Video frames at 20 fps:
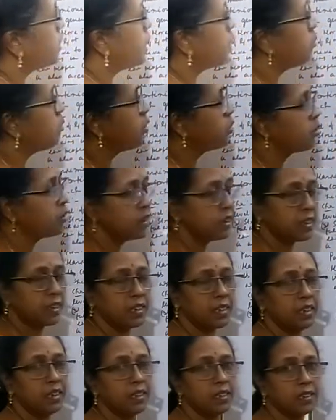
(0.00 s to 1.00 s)
democracy.
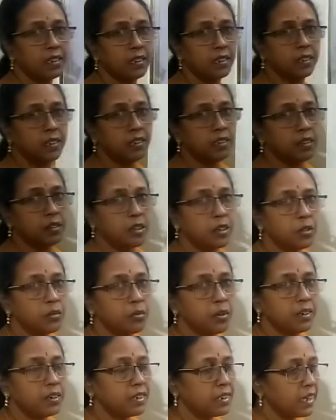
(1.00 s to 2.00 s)
This
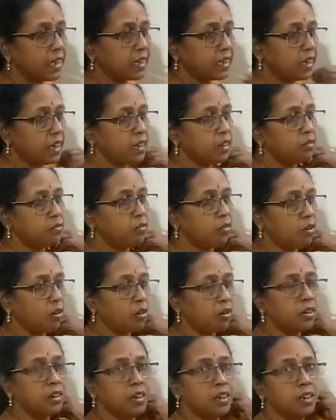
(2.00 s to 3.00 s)
one is again
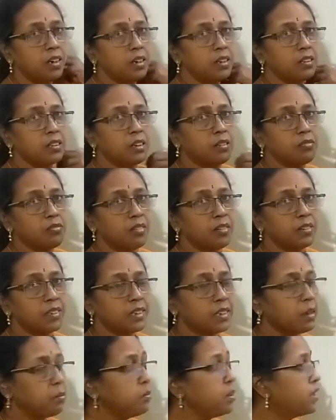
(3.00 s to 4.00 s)
for the first
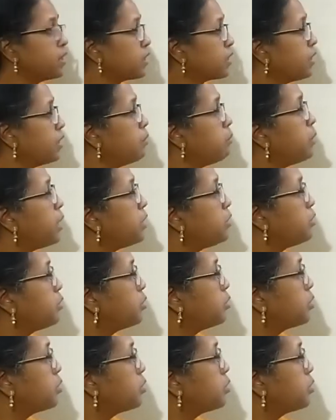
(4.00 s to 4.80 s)
semester major